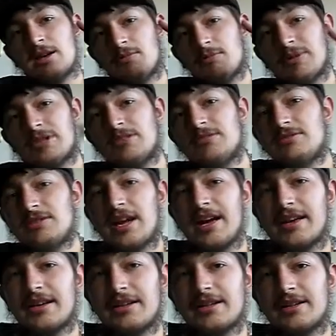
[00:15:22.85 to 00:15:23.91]
when you
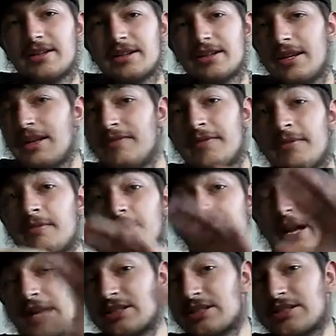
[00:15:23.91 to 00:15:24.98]
take, even
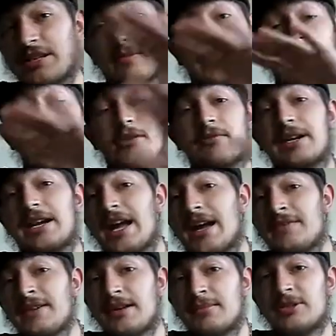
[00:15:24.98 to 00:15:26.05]
as I said, we already
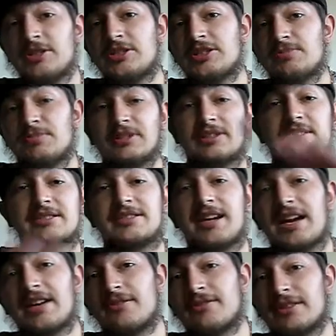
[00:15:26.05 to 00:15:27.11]
had the images put to the
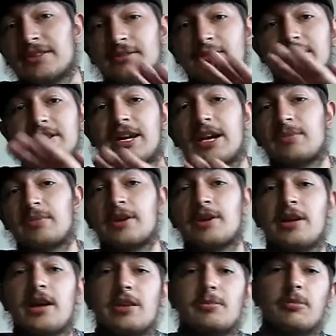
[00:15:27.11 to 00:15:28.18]
side on the camera,
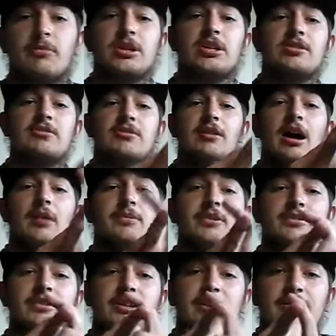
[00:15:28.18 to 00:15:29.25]
but when you
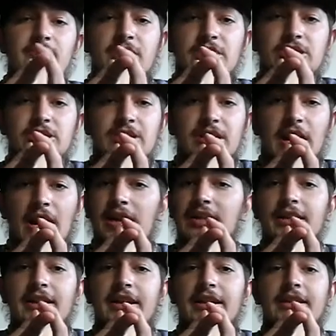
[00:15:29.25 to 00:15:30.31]
upload an image,
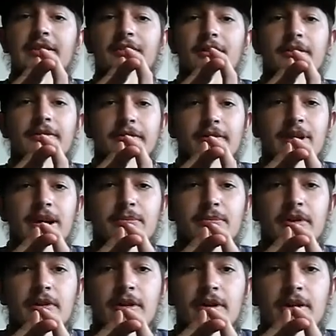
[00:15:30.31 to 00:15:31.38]
unlike OfferUp,
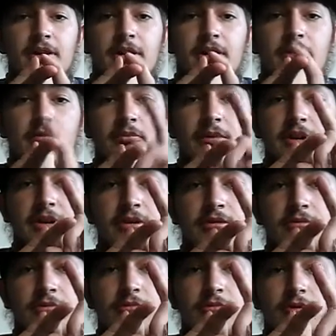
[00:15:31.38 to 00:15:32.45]
when
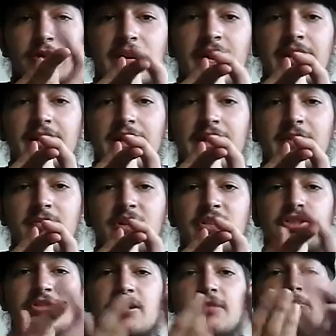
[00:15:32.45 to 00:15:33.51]
you get the
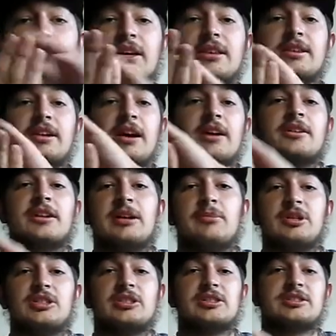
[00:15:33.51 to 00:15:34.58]
image, you can pick the other
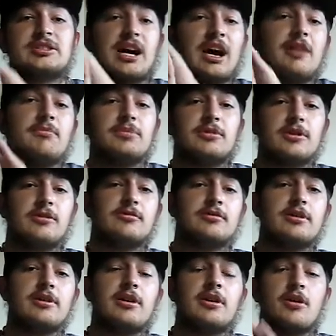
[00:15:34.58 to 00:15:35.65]
images to
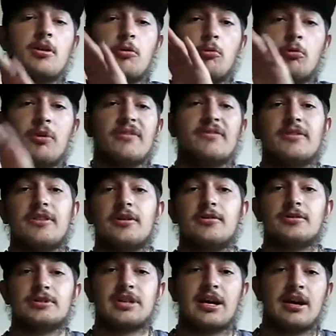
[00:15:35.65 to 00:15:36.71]
upload with
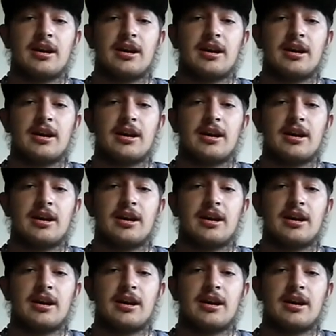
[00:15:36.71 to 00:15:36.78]
those